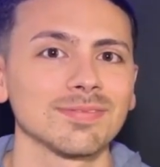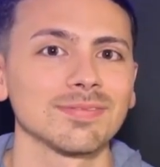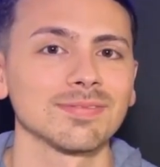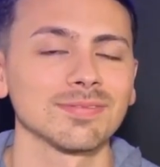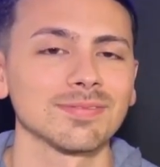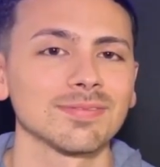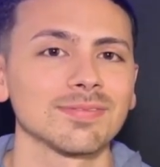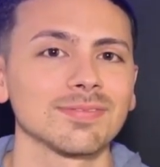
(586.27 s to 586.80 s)

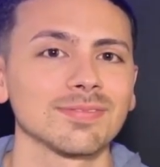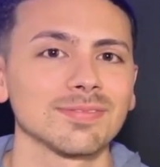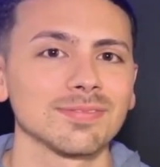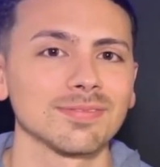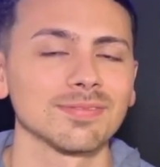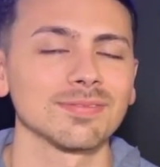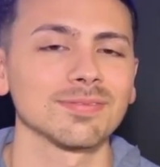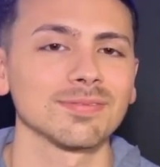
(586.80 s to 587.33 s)

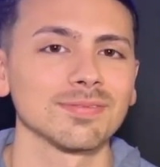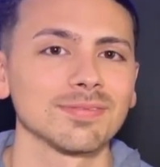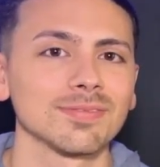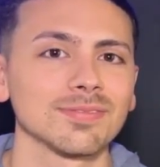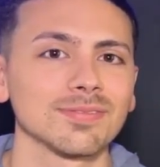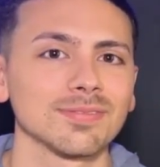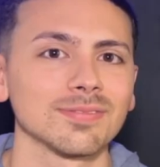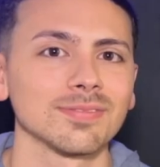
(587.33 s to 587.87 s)

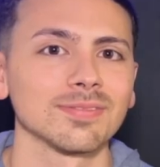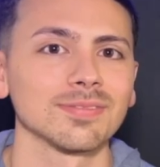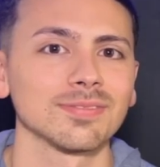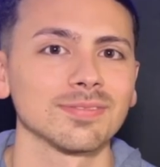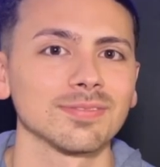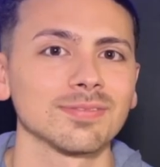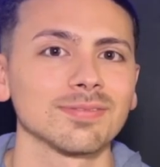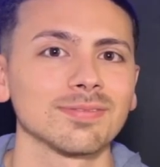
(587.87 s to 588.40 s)

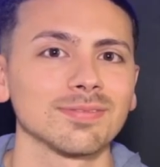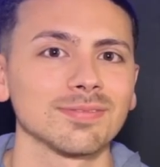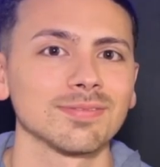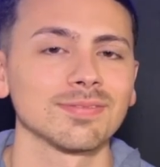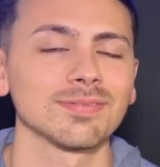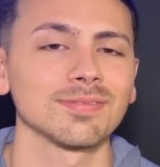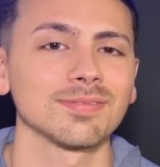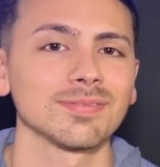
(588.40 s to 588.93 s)

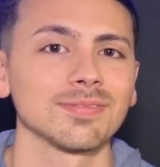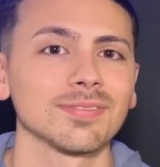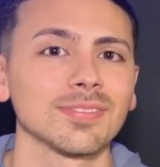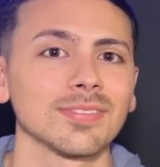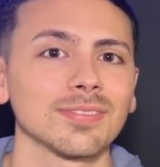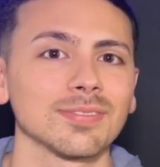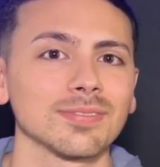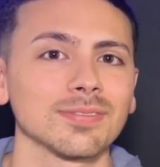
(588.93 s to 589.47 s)

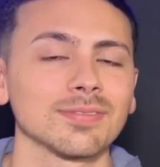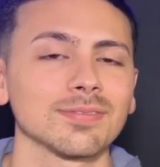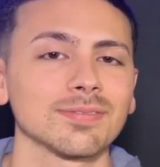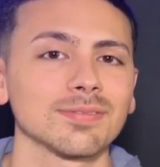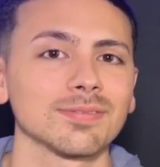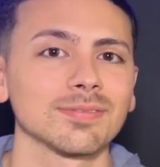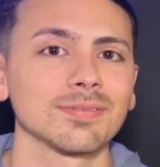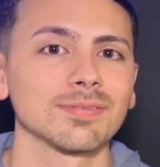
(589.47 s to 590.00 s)

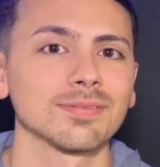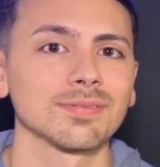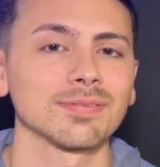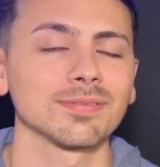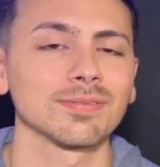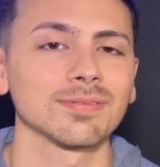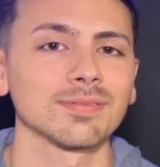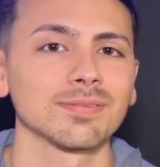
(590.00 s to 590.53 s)

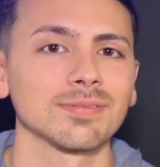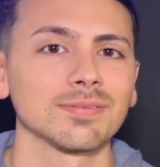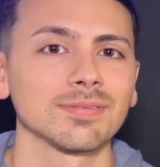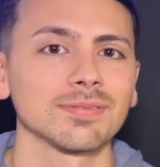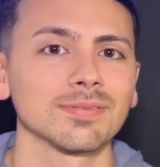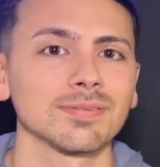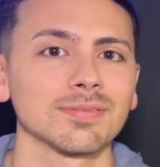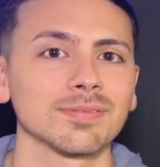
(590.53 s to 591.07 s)

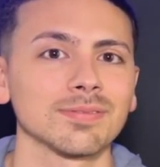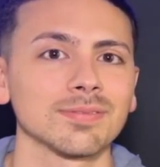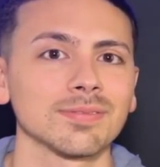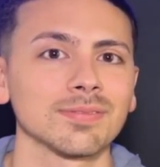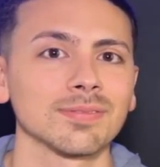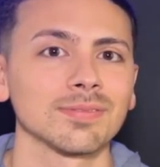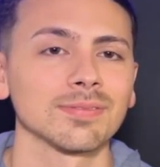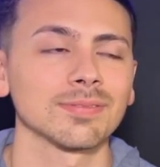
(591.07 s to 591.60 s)

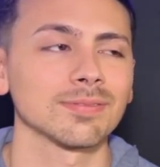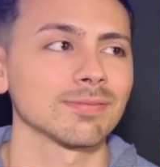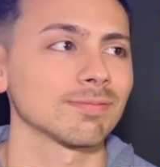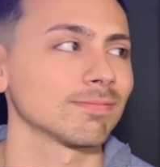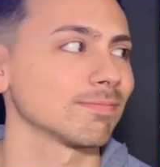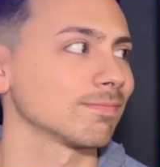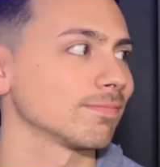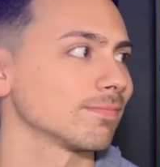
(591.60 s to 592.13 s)

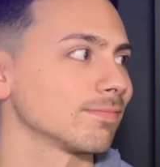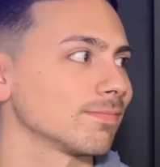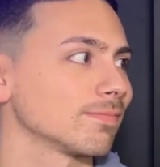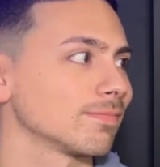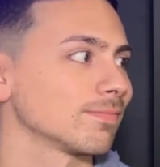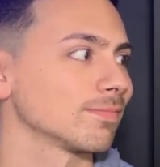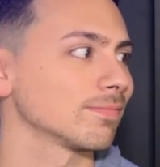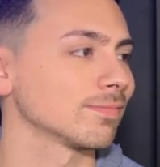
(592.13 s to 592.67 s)

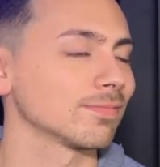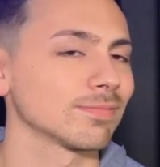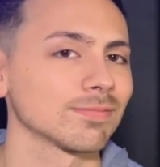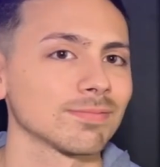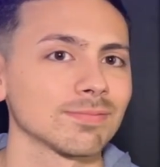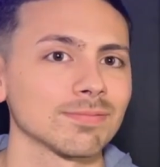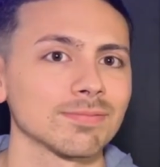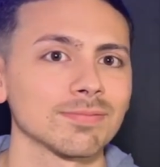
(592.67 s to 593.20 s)

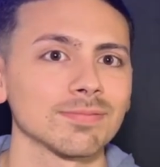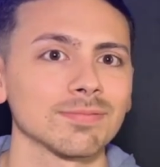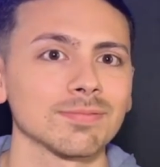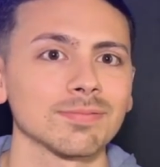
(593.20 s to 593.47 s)
[no speech]